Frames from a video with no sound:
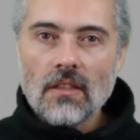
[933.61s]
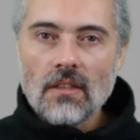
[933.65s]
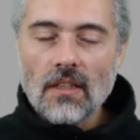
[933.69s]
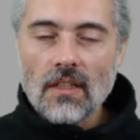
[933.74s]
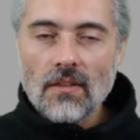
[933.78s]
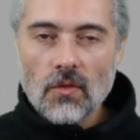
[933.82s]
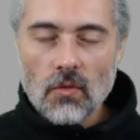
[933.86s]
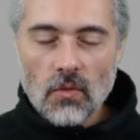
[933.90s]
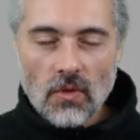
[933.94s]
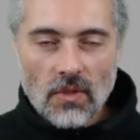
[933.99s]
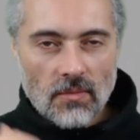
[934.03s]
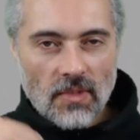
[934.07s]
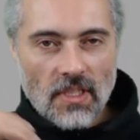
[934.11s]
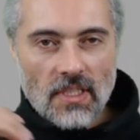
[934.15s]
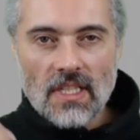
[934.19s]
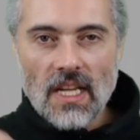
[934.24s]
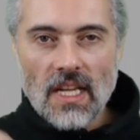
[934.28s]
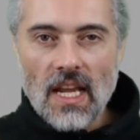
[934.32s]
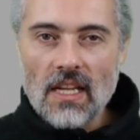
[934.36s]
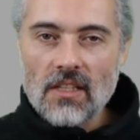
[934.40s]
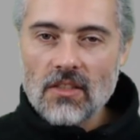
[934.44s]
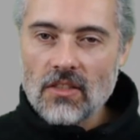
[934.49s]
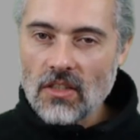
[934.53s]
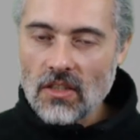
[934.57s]
Right? If you want to be a
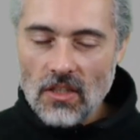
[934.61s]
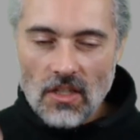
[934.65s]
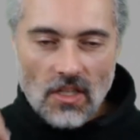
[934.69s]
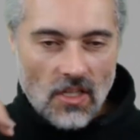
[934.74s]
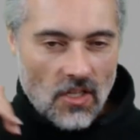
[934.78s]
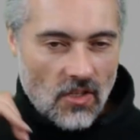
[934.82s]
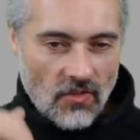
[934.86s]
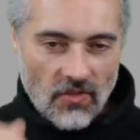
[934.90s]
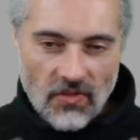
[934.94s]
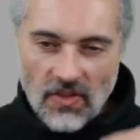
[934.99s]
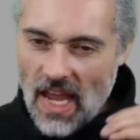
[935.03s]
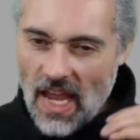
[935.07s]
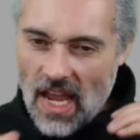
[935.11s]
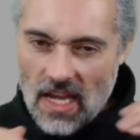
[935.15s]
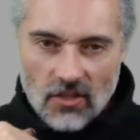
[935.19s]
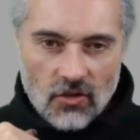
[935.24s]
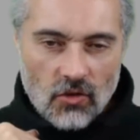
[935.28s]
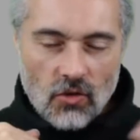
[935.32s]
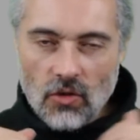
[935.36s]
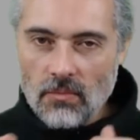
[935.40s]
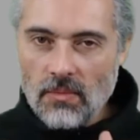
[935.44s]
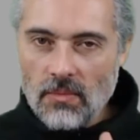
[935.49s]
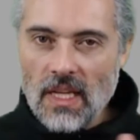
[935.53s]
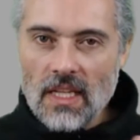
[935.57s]
tester,
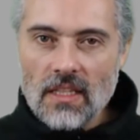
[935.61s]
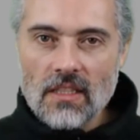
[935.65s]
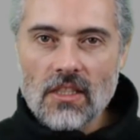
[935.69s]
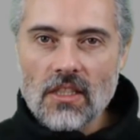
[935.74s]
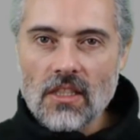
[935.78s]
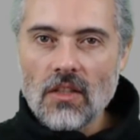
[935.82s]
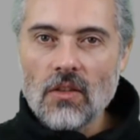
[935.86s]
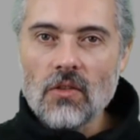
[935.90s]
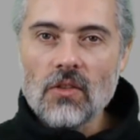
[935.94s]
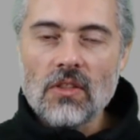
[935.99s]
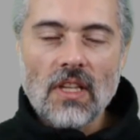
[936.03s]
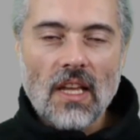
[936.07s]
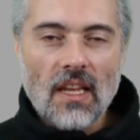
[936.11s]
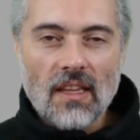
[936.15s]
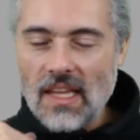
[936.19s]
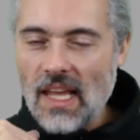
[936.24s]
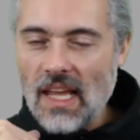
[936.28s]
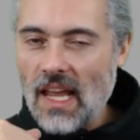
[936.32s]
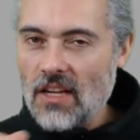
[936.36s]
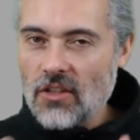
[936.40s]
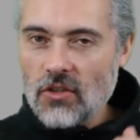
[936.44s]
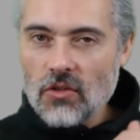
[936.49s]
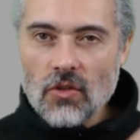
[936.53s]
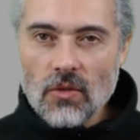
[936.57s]
that's your main skill set.
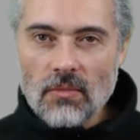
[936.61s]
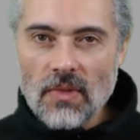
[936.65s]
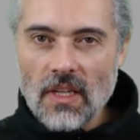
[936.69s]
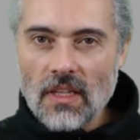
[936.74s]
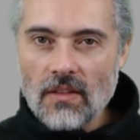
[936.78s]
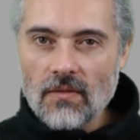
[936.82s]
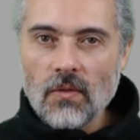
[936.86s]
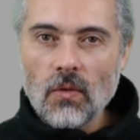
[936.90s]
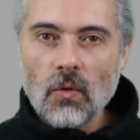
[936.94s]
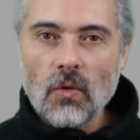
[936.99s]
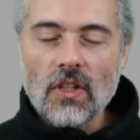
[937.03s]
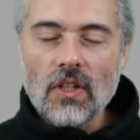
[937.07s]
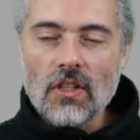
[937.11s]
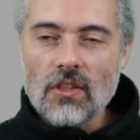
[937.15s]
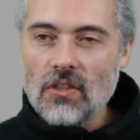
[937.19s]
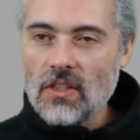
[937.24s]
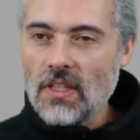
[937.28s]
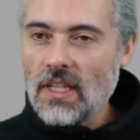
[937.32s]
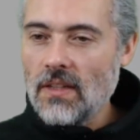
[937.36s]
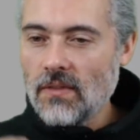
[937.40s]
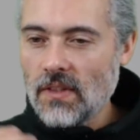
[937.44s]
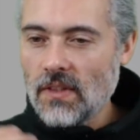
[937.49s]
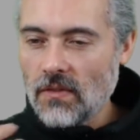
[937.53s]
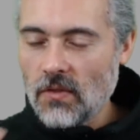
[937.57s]
That's your main focus.
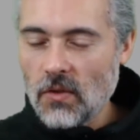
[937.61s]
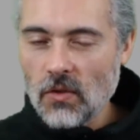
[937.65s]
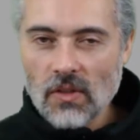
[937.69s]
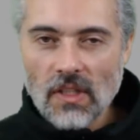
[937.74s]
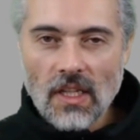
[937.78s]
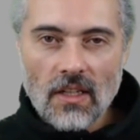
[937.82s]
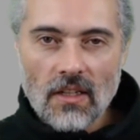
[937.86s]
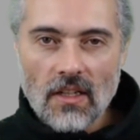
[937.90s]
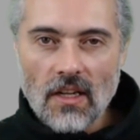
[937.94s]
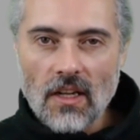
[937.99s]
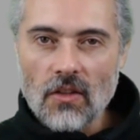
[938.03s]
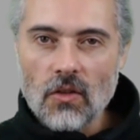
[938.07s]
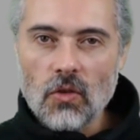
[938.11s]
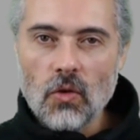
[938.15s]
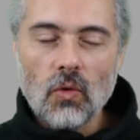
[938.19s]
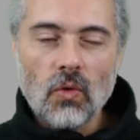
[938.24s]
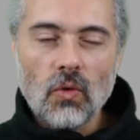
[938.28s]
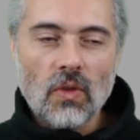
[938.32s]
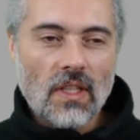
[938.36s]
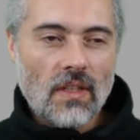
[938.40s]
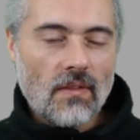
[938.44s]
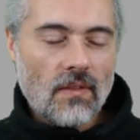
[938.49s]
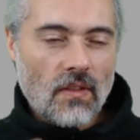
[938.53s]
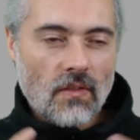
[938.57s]
Even if you learn how to
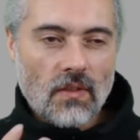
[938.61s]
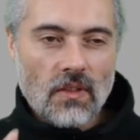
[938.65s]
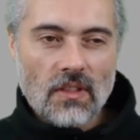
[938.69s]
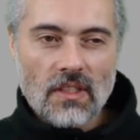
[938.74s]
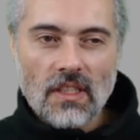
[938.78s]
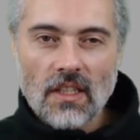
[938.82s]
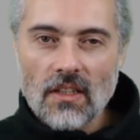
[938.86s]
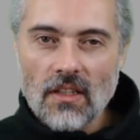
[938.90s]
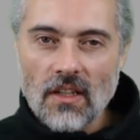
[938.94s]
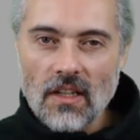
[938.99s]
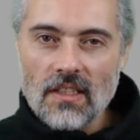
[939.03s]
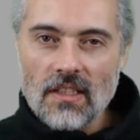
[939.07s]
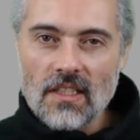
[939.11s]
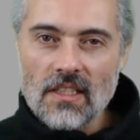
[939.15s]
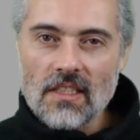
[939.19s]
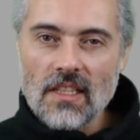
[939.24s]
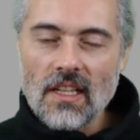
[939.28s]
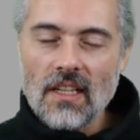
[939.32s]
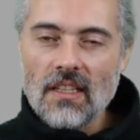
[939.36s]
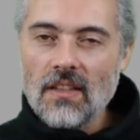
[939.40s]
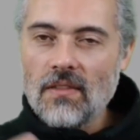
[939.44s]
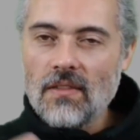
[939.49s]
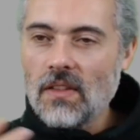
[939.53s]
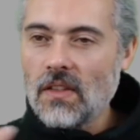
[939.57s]
code, even if you learn how to
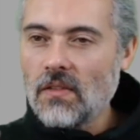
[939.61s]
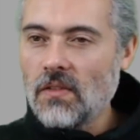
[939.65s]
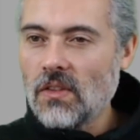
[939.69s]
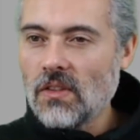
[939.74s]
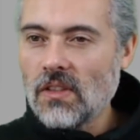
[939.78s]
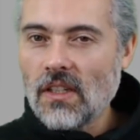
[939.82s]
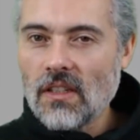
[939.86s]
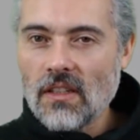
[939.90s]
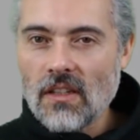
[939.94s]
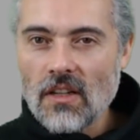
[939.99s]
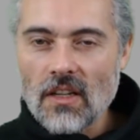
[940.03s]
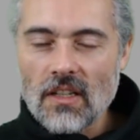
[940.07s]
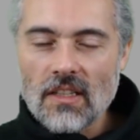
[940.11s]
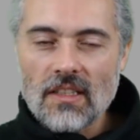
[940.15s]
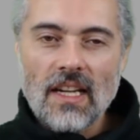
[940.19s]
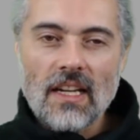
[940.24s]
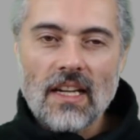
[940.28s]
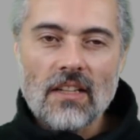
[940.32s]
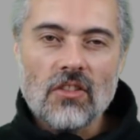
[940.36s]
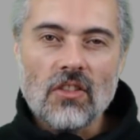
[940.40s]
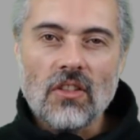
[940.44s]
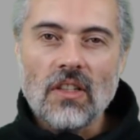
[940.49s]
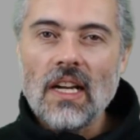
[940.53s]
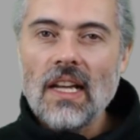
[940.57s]
design, even if you learn
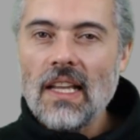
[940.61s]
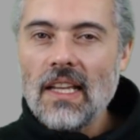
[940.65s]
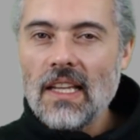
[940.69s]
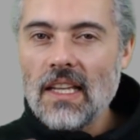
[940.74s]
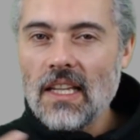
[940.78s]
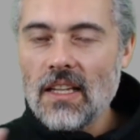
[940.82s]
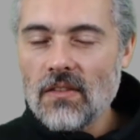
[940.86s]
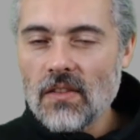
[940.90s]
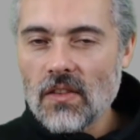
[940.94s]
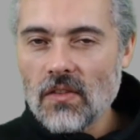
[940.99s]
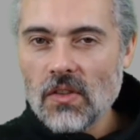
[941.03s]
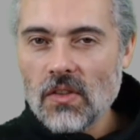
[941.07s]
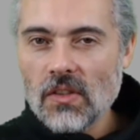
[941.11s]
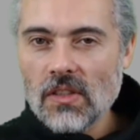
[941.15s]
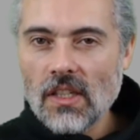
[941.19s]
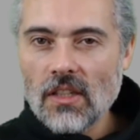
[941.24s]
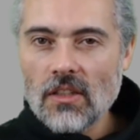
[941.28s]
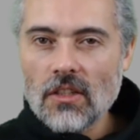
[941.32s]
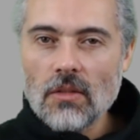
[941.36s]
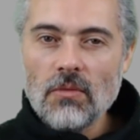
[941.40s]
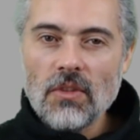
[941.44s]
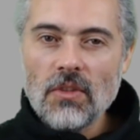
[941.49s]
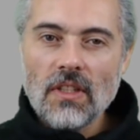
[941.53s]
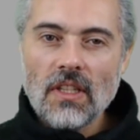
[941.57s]
architecture, even if you
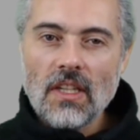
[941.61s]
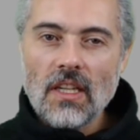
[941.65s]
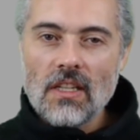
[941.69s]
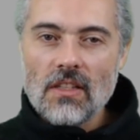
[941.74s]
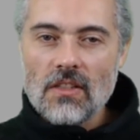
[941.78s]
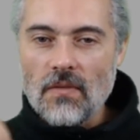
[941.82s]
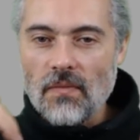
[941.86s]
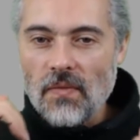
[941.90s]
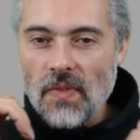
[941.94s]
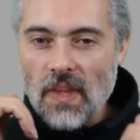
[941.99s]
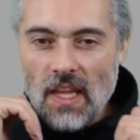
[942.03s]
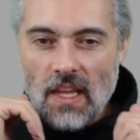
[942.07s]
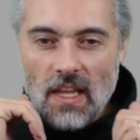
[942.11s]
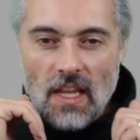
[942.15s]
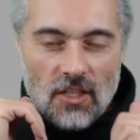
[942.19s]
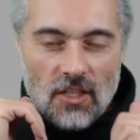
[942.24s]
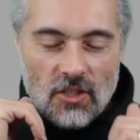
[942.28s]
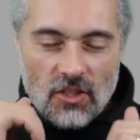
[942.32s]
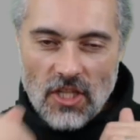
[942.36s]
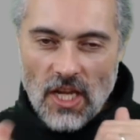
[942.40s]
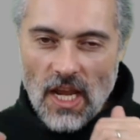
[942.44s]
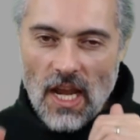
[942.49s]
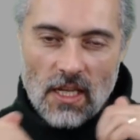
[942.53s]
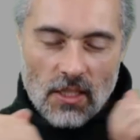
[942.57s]
learn communication,
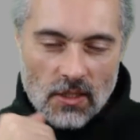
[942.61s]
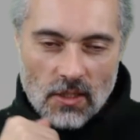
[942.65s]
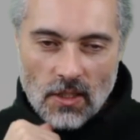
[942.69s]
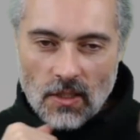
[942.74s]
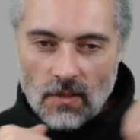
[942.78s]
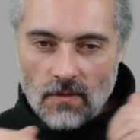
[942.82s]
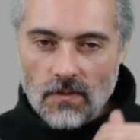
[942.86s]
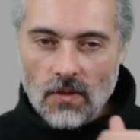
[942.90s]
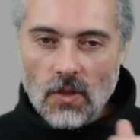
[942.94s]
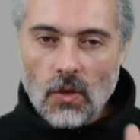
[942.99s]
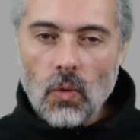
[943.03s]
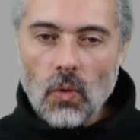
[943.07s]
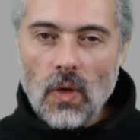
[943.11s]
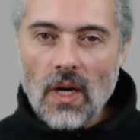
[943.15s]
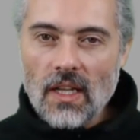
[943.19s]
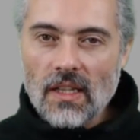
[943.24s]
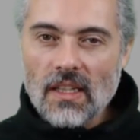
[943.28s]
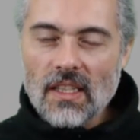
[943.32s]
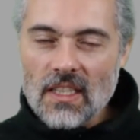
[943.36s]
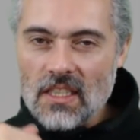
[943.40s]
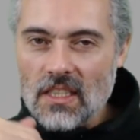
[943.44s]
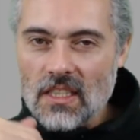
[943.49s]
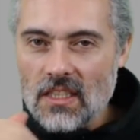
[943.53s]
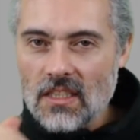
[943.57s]
testing for a
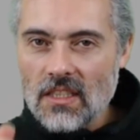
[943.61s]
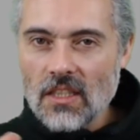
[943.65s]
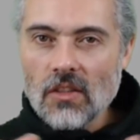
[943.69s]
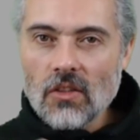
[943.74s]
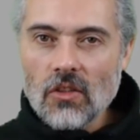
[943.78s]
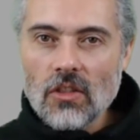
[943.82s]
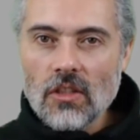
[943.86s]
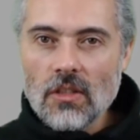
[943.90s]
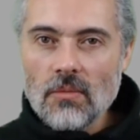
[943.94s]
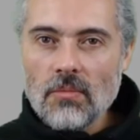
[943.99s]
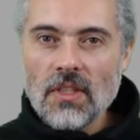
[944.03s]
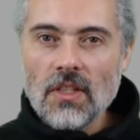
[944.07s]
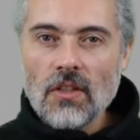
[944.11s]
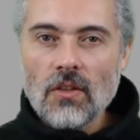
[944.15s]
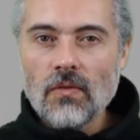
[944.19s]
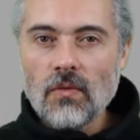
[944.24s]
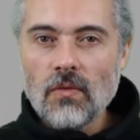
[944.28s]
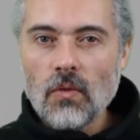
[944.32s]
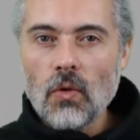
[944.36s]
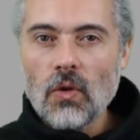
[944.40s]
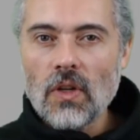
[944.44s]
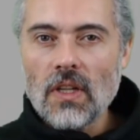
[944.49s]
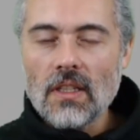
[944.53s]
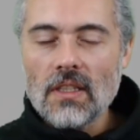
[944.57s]
while is still going to be your
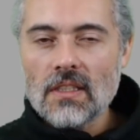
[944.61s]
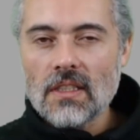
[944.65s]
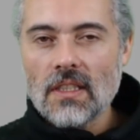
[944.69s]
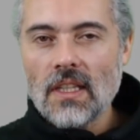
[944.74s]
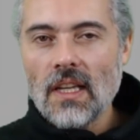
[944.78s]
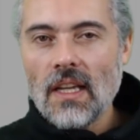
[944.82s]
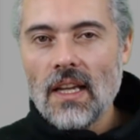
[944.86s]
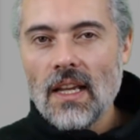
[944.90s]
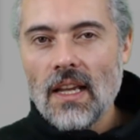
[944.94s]
focus.